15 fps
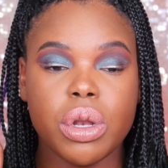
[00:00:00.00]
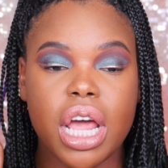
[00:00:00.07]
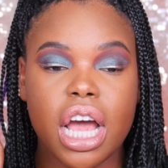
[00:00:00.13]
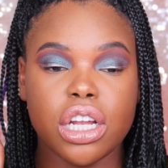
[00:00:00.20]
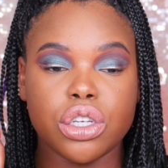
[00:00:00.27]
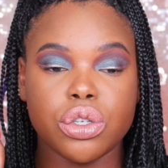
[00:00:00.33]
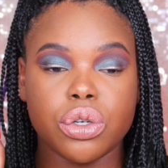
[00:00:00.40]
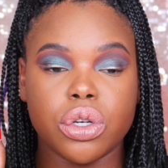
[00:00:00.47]

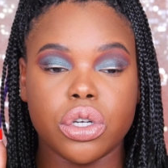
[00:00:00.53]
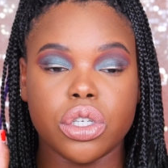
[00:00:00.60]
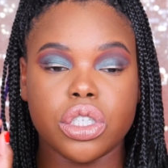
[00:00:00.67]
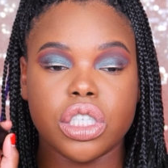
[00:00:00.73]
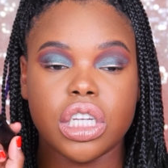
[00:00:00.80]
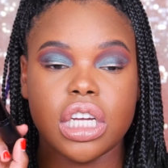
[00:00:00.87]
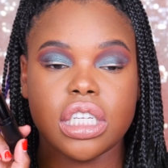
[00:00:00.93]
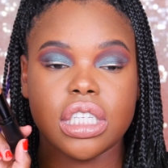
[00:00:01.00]
natural
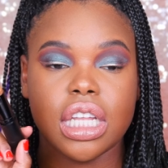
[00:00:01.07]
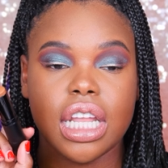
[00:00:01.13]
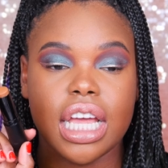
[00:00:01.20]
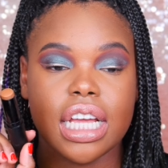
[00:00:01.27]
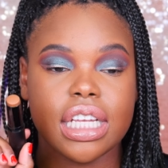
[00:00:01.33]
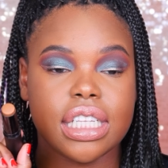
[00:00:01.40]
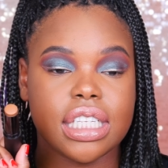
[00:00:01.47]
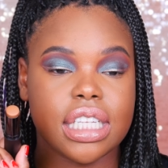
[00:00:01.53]
just
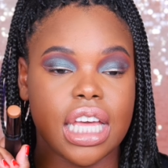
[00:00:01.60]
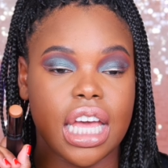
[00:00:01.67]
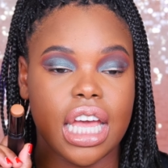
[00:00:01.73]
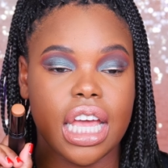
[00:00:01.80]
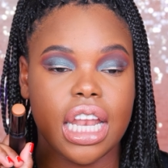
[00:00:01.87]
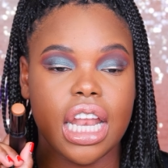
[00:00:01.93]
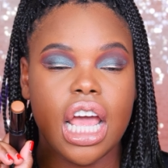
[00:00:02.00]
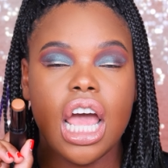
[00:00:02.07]
like
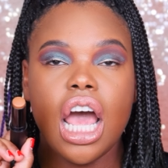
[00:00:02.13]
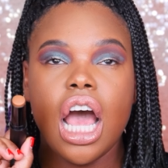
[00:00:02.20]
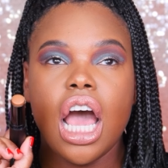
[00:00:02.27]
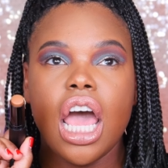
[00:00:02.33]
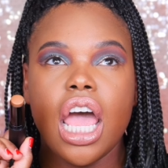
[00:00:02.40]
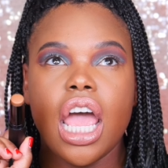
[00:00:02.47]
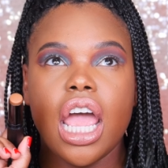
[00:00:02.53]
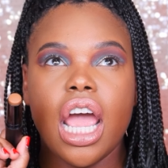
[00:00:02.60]
skin
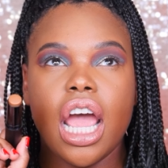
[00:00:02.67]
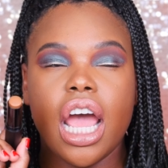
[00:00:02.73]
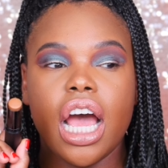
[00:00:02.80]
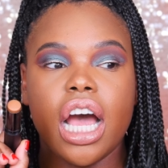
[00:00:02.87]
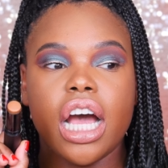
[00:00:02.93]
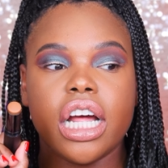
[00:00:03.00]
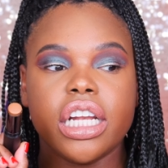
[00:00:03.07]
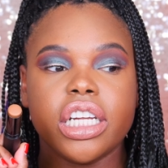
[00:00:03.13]

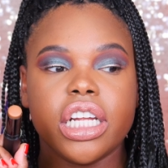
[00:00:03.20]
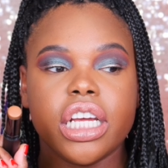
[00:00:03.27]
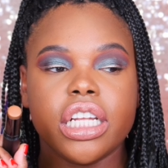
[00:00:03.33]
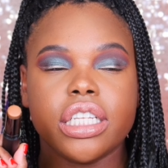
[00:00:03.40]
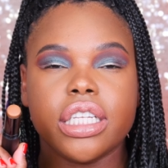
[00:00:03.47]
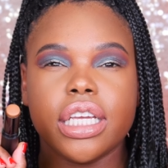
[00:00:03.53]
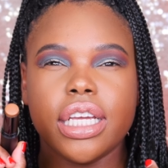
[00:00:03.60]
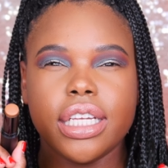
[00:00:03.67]
and
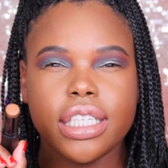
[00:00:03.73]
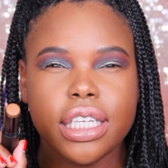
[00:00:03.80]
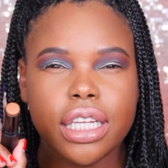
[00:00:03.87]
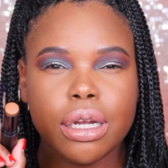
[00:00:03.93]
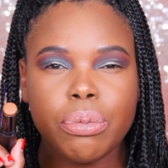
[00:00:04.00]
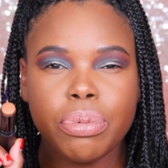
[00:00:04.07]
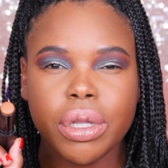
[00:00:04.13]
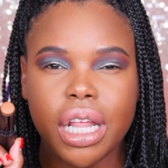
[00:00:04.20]
it's easy
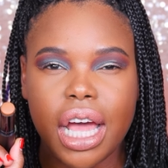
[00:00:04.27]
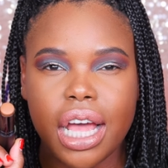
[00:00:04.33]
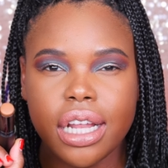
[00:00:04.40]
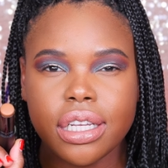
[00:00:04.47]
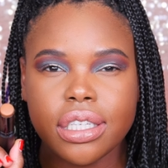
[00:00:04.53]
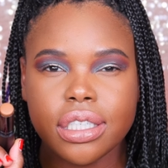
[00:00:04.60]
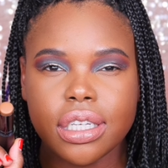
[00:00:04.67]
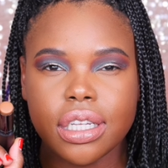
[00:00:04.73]
to
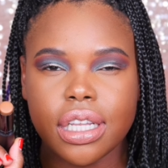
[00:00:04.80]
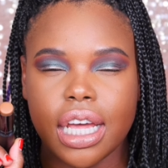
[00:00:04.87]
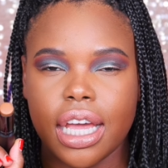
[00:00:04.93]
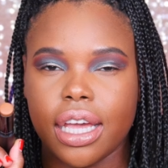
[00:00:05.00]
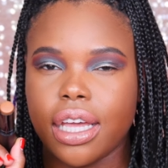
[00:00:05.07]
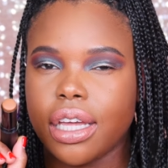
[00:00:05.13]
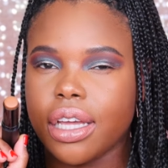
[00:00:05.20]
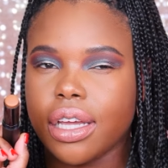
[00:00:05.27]
blend
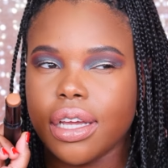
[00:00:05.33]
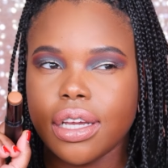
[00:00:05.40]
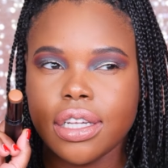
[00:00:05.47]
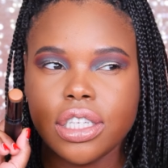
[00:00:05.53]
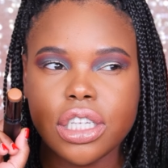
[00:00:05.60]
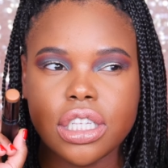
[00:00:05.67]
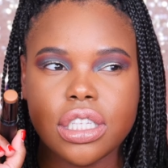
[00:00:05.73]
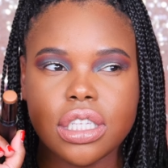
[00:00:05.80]
like it
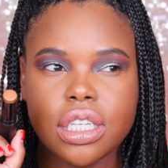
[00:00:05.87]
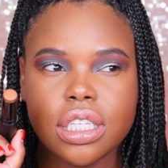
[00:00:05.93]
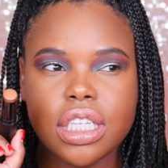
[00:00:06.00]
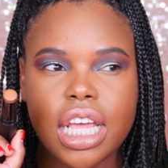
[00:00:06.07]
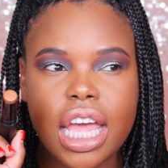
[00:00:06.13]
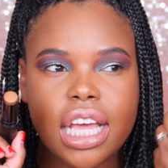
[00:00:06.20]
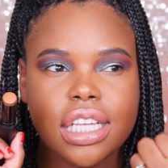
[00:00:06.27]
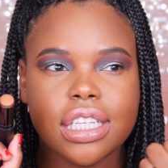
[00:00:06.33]
just
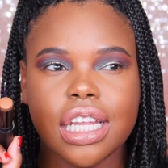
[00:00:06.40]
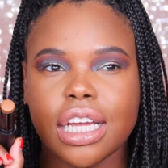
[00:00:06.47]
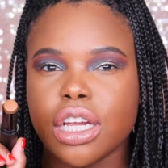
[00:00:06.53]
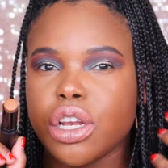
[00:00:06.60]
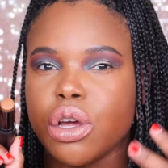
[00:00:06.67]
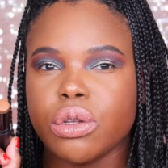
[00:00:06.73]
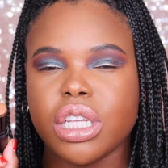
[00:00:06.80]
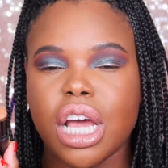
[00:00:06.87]
takes like
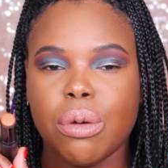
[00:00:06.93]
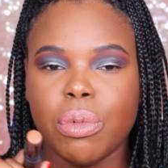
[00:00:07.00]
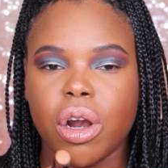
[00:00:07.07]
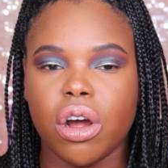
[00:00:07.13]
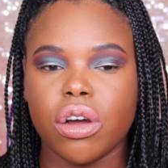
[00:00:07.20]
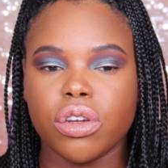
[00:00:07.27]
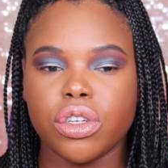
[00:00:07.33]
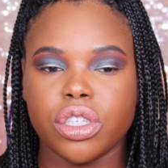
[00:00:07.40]
no time at
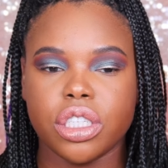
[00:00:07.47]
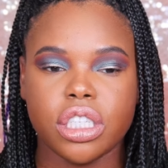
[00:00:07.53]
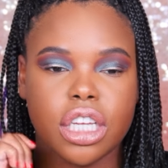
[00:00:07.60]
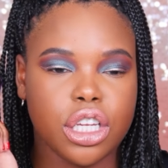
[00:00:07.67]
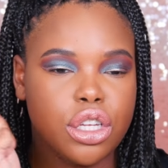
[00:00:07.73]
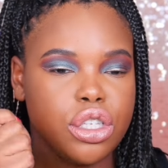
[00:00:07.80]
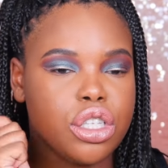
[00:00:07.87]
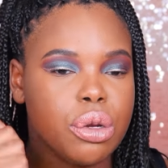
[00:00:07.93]
all. You just
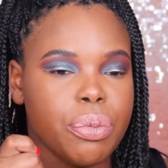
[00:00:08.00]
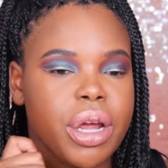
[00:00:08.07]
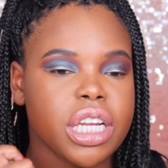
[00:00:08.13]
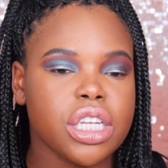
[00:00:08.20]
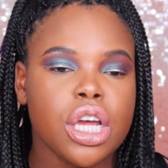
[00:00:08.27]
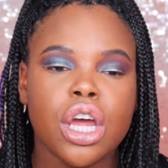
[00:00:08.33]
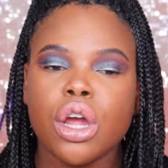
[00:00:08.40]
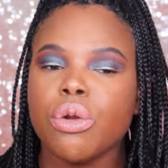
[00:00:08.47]
like use your brush
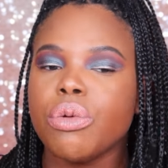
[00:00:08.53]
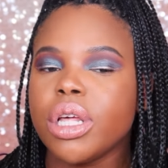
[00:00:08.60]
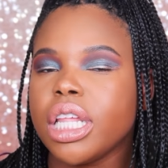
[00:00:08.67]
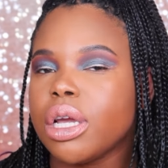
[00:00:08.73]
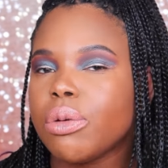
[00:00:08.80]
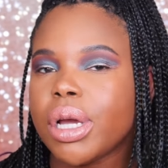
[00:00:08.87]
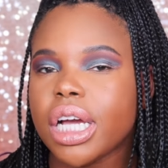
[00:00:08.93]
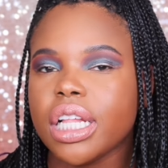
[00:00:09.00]

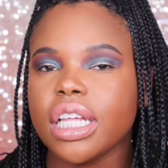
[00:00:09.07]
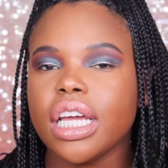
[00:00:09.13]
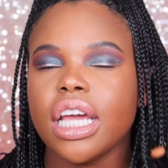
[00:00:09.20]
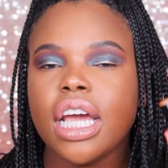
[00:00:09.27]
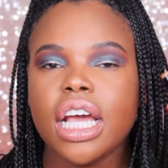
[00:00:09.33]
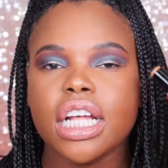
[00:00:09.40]
really quickly.